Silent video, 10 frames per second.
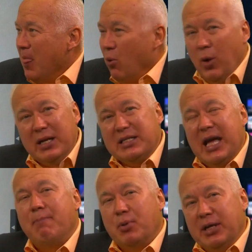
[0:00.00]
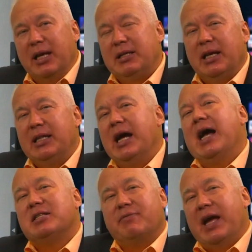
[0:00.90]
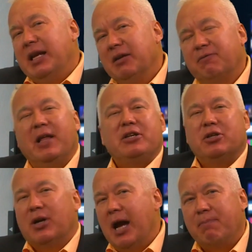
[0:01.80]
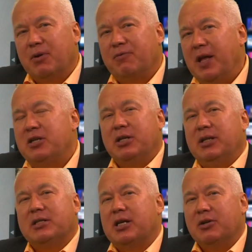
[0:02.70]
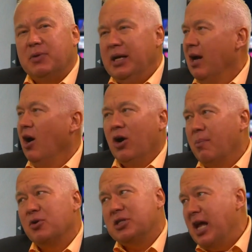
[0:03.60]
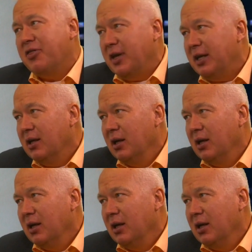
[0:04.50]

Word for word: What is that predicting? The odds of any inflation or hyperinflation in this country are almost nothing.